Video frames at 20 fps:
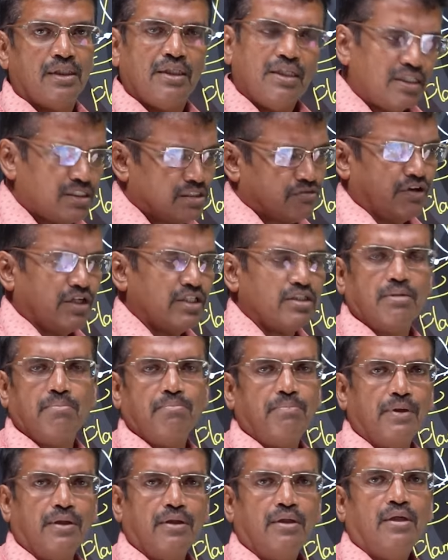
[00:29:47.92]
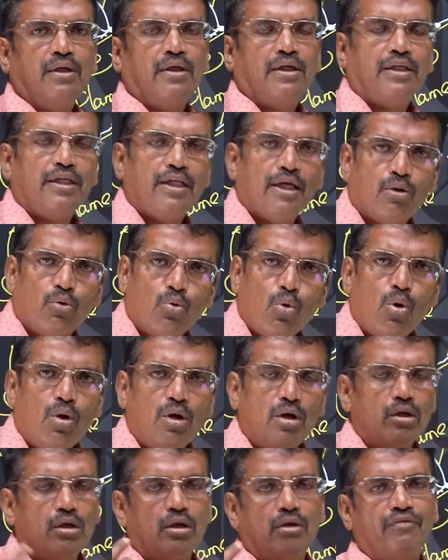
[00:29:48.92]
It is very simple. In a
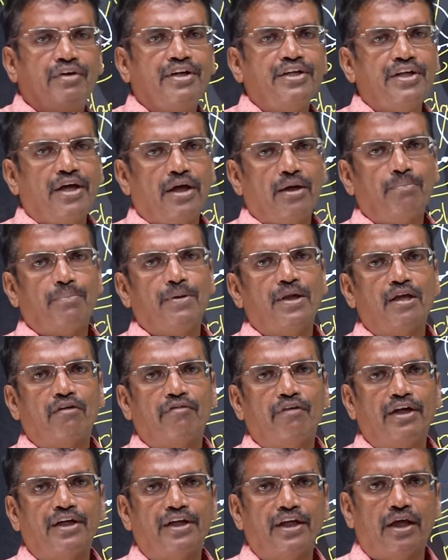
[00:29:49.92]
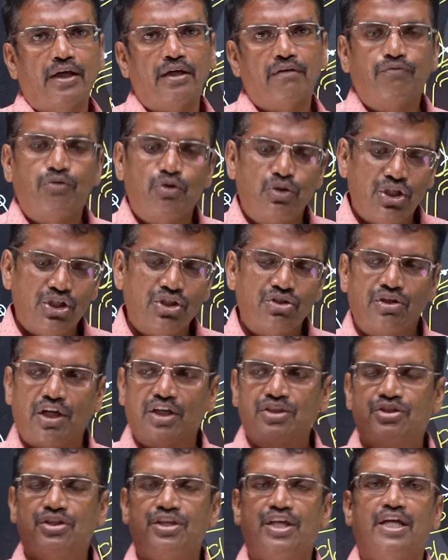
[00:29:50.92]
cold uh, winter, peak winter, if you just
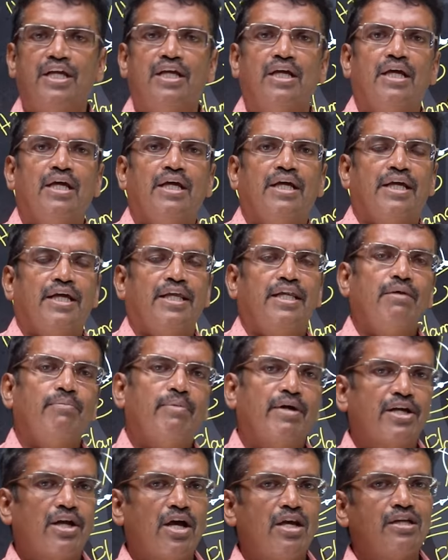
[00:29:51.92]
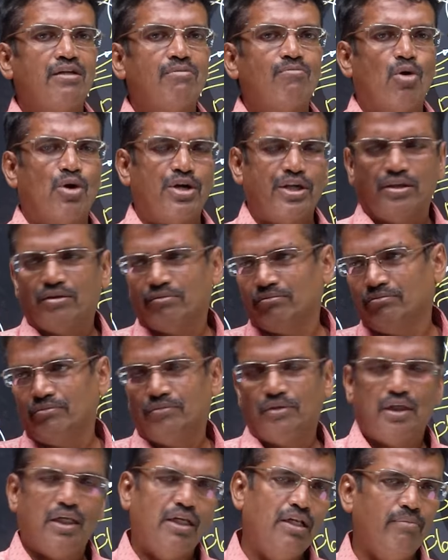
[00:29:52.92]
touch the any metallic body,
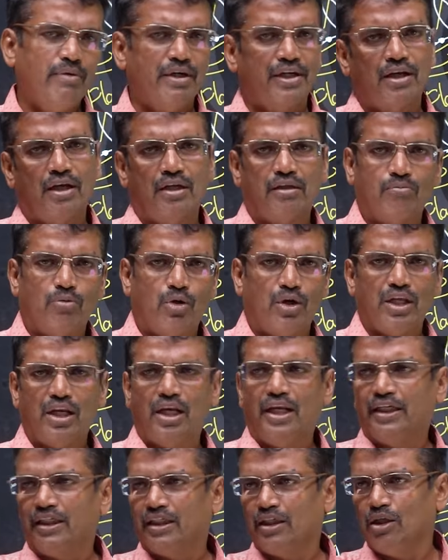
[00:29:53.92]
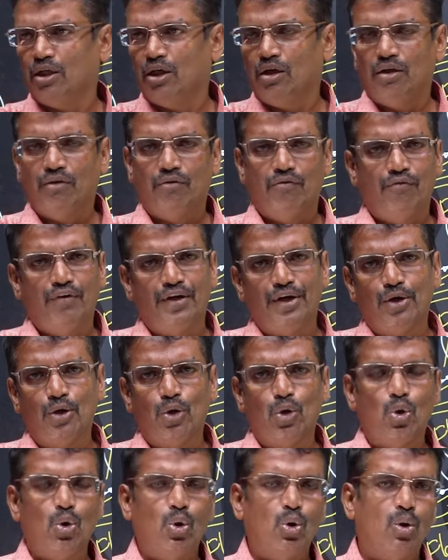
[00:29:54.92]
any metallic body like a
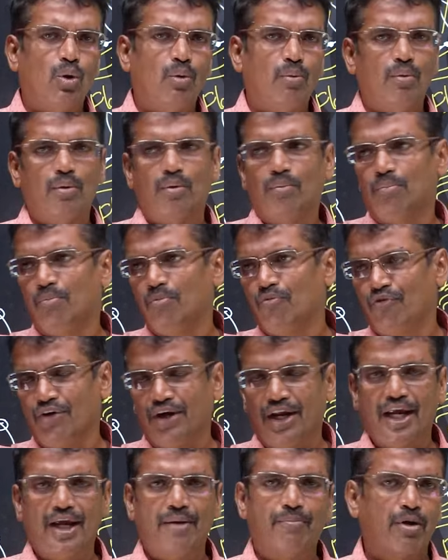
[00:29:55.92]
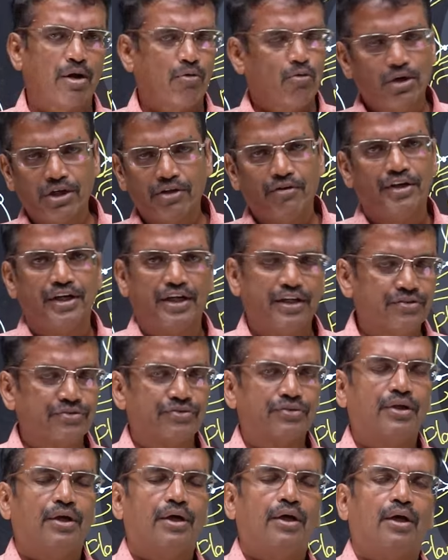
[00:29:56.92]
window uh, frame or whatever it
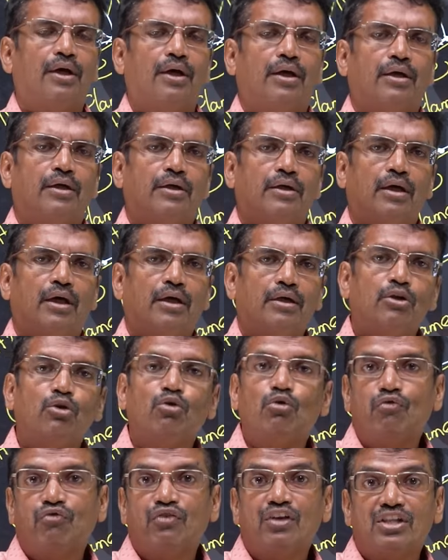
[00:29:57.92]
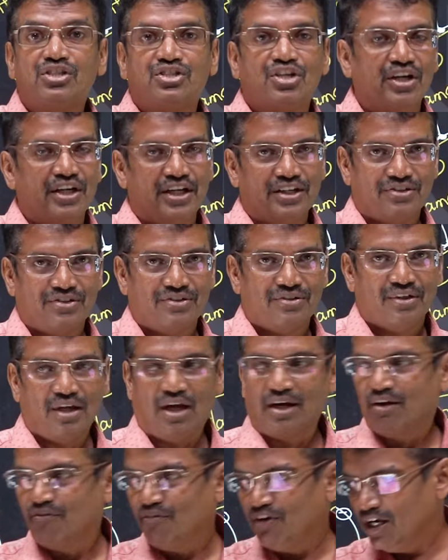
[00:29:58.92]
is, uh, you will feel chillness
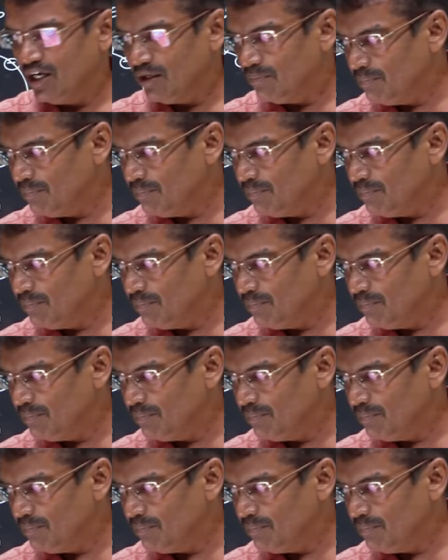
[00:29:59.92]
or a